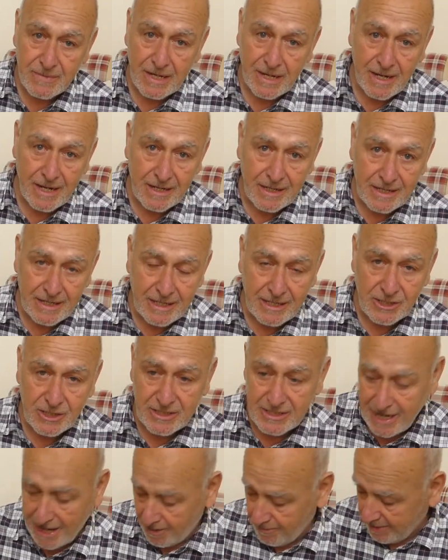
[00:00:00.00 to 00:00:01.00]
at
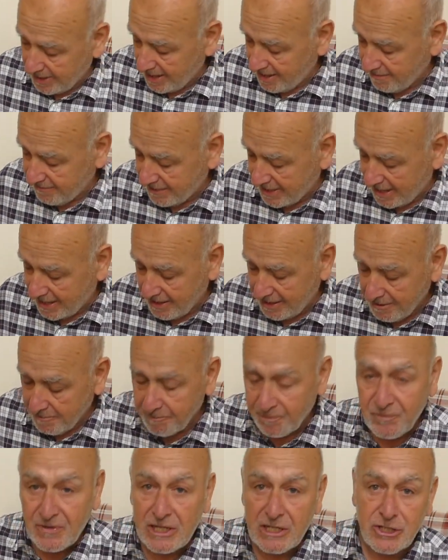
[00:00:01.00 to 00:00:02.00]
least now we have a
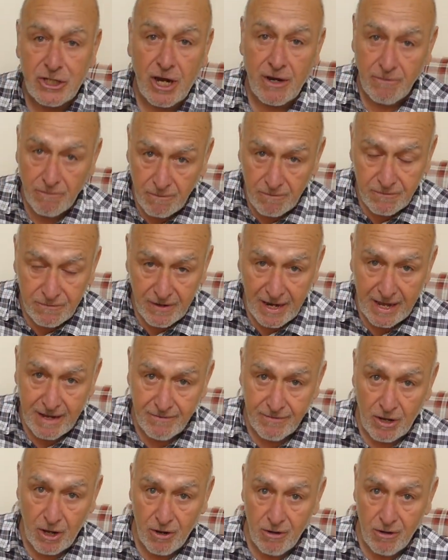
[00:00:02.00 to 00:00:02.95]
general flavour